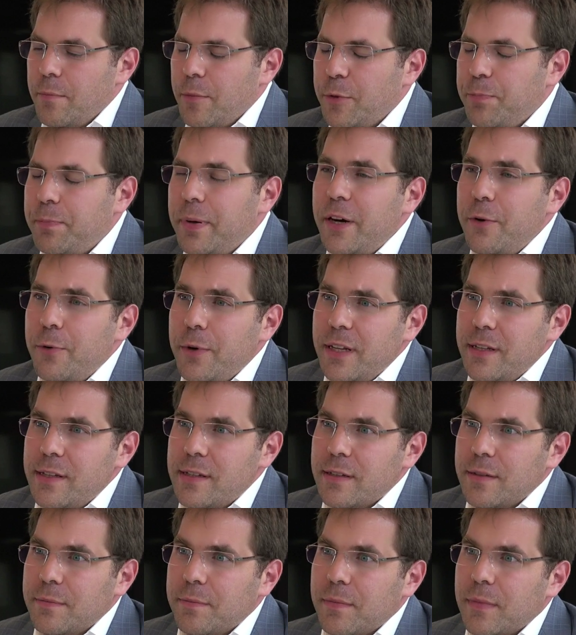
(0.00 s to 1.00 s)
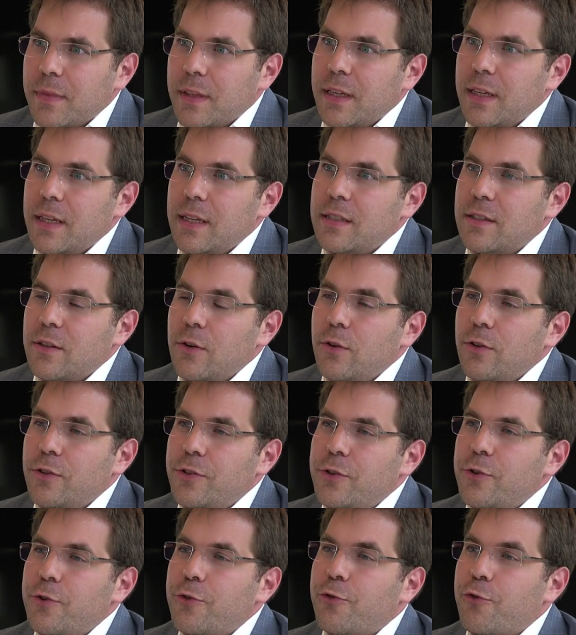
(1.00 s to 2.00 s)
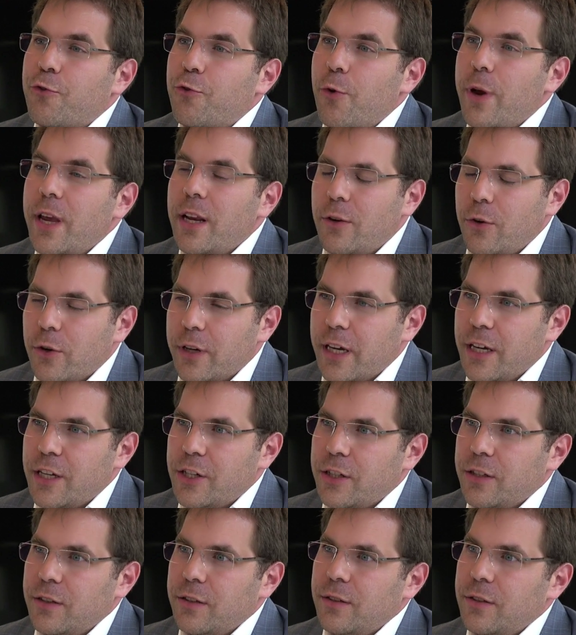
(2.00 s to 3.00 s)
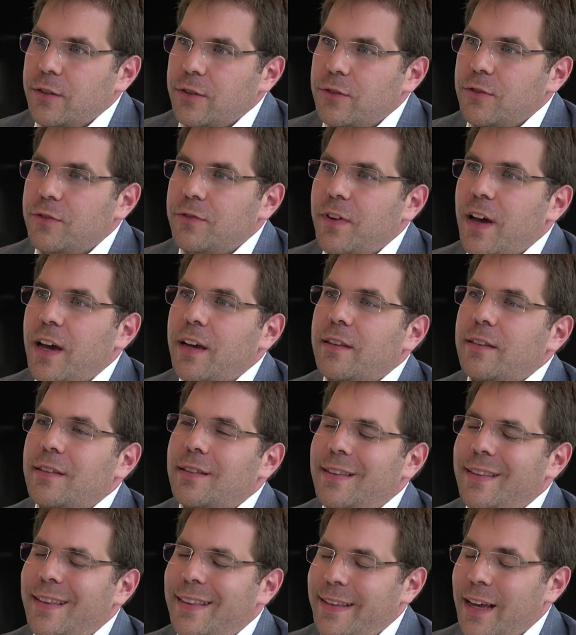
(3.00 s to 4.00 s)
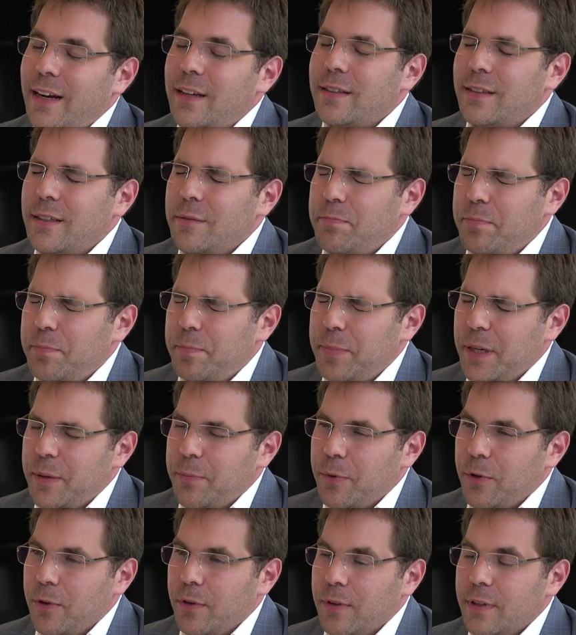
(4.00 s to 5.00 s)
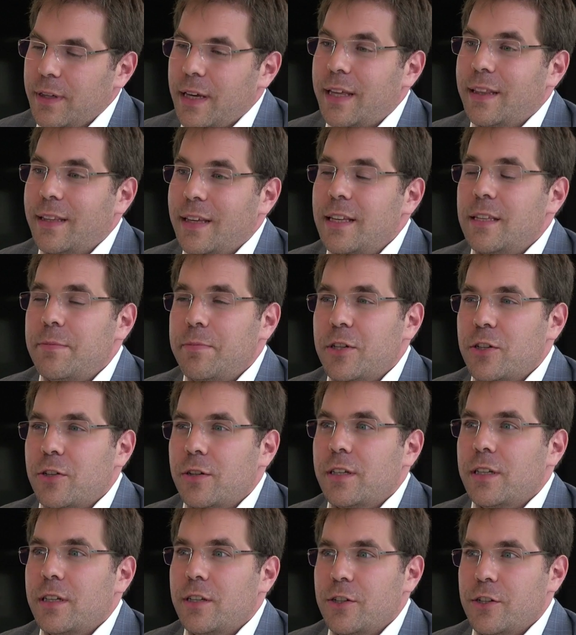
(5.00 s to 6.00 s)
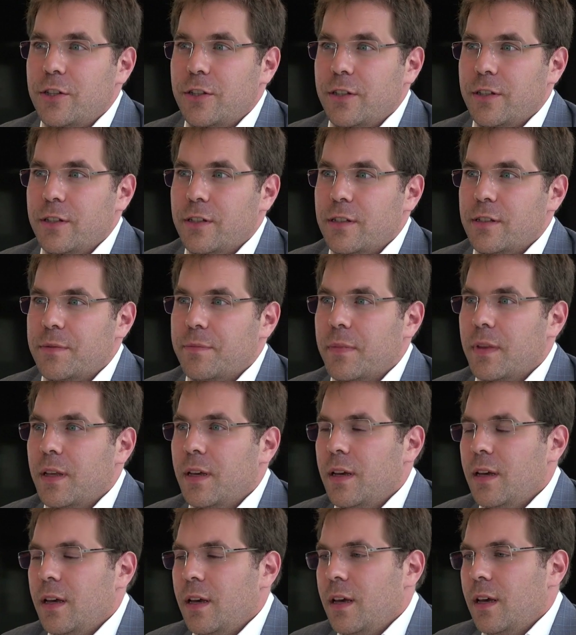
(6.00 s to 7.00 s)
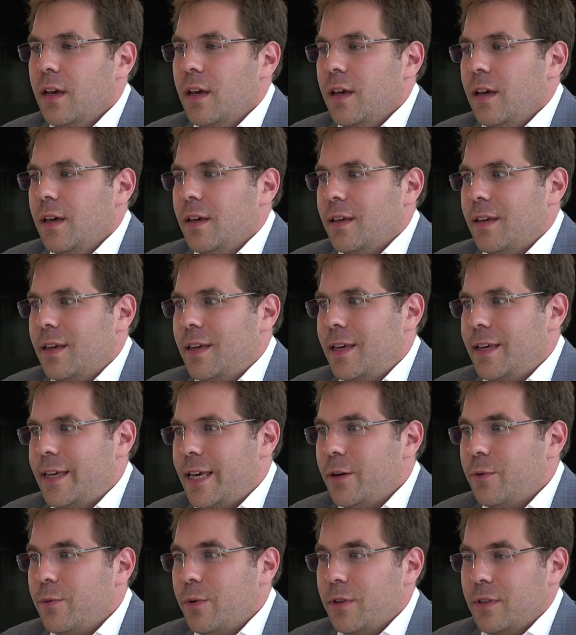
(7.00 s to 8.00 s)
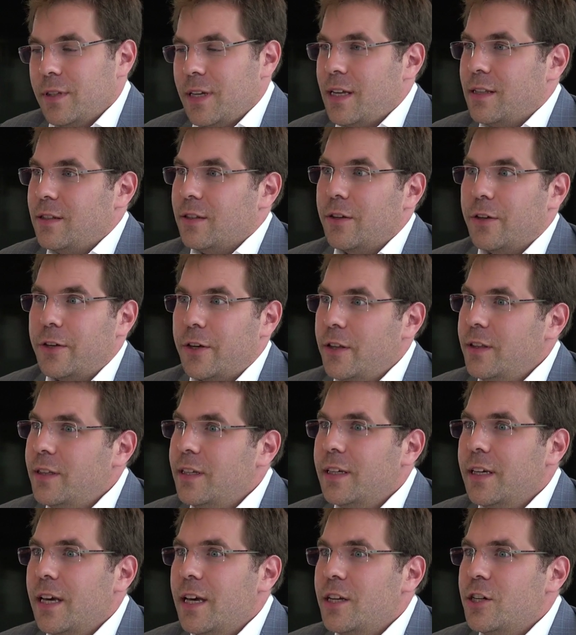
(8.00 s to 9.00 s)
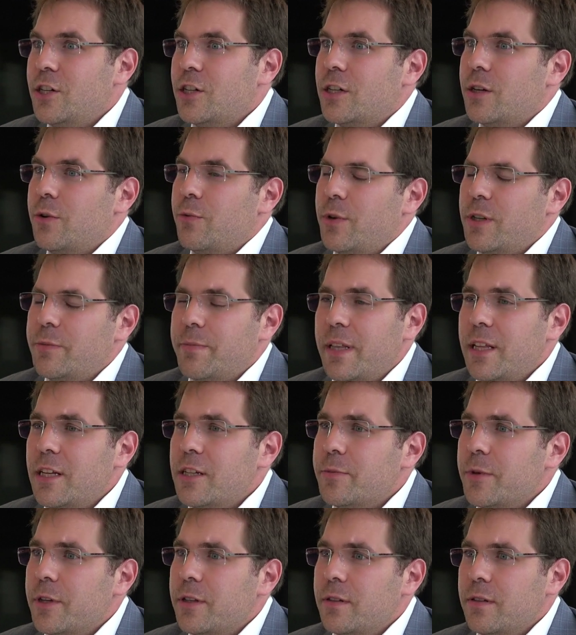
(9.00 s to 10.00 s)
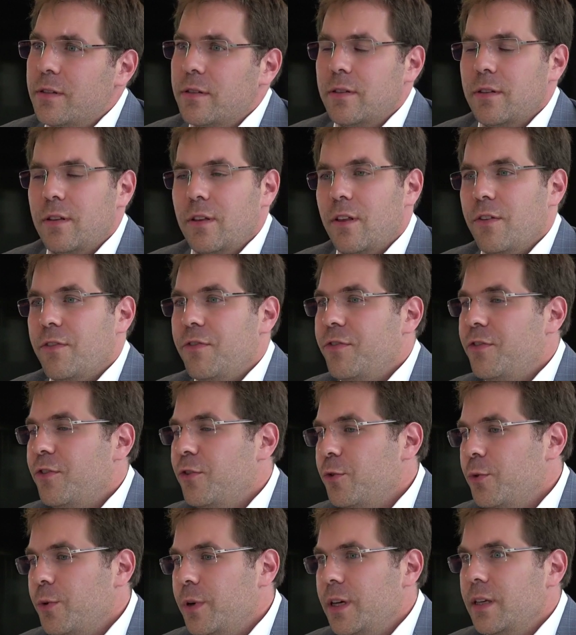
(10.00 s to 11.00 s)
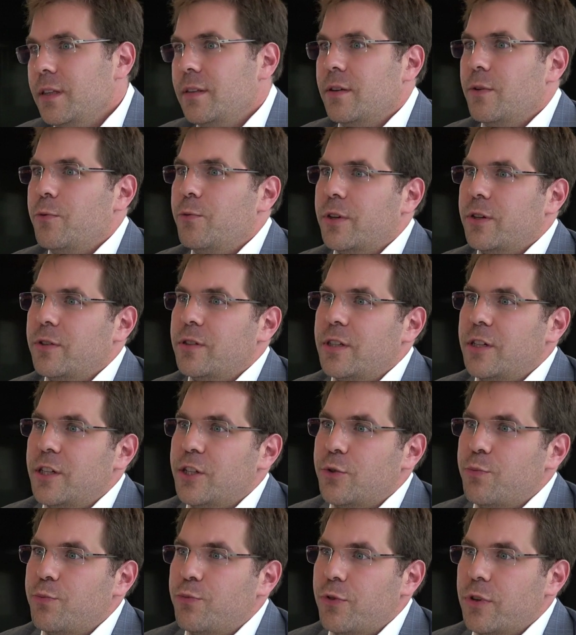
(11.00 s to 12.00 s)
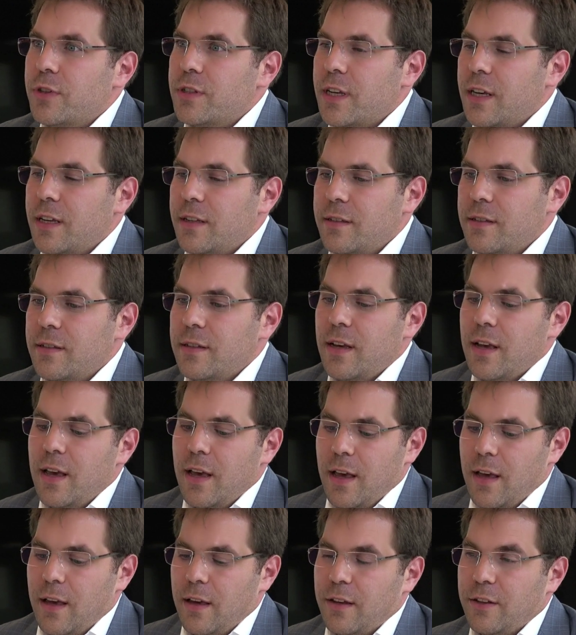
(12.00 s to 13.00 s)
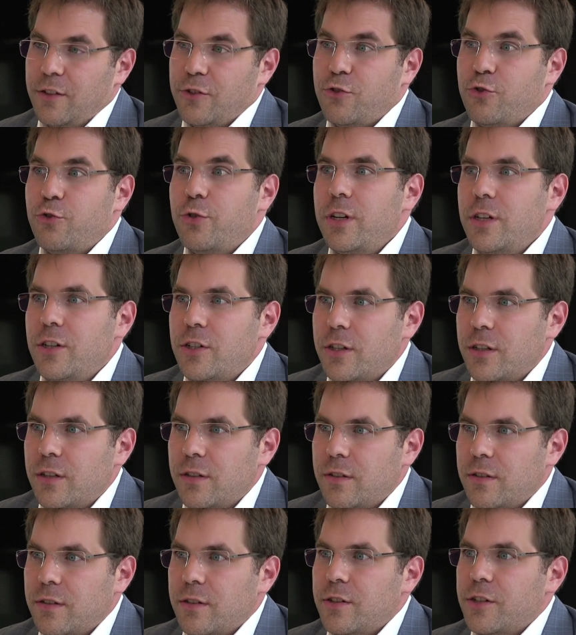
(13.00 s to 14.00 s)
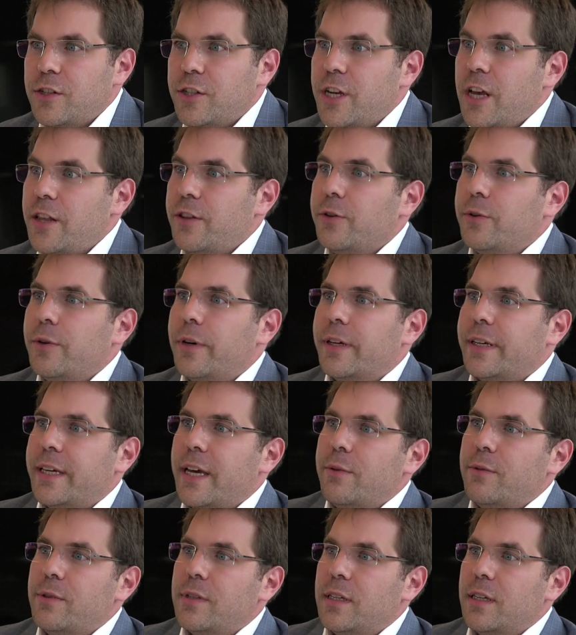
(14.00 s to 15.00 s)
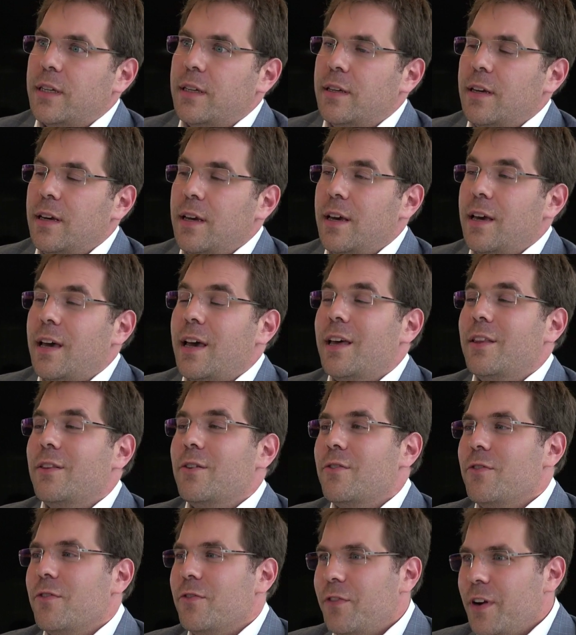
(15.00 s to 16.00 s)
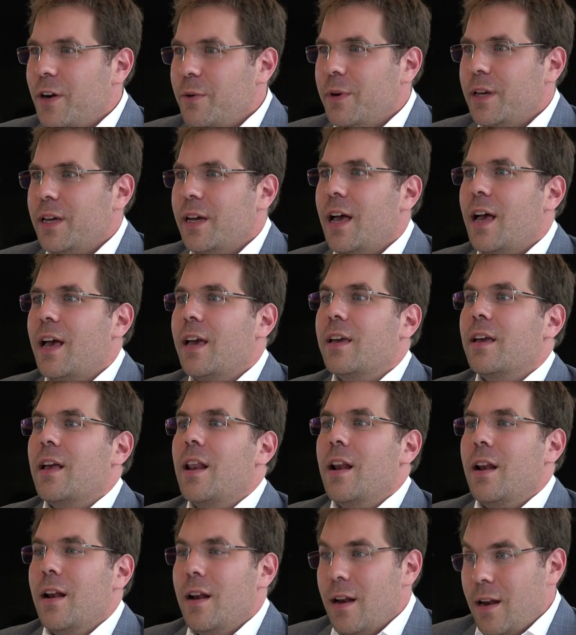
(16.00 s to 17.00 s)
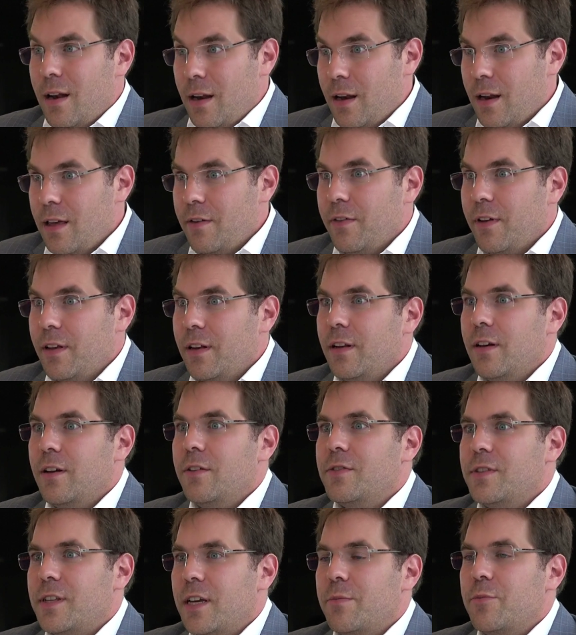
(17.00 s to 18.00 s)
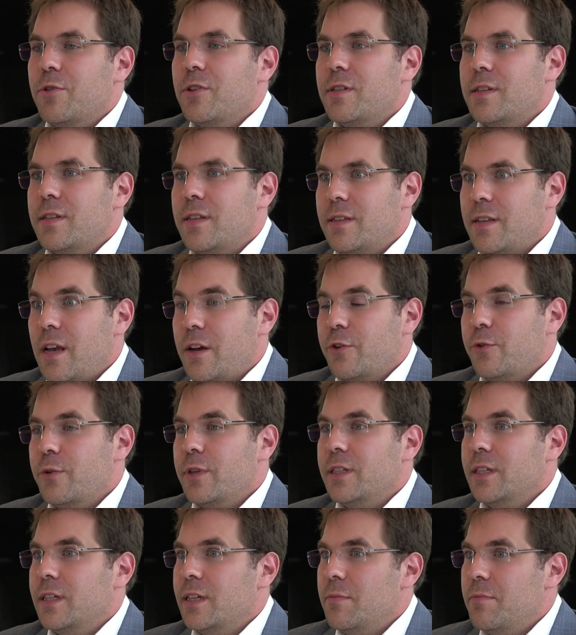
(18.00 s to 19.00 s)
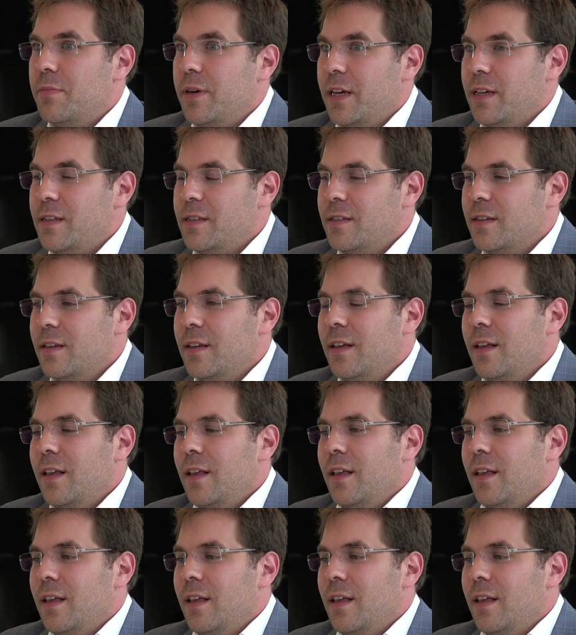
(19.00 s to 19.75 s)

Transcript: But Paris is also a great location to find talented people, and especially engineers. Keyquant has a cutting edge risk management, a fluid reconciliation process, a stringent shadow accounting, and a very high level of cybersecurity in place.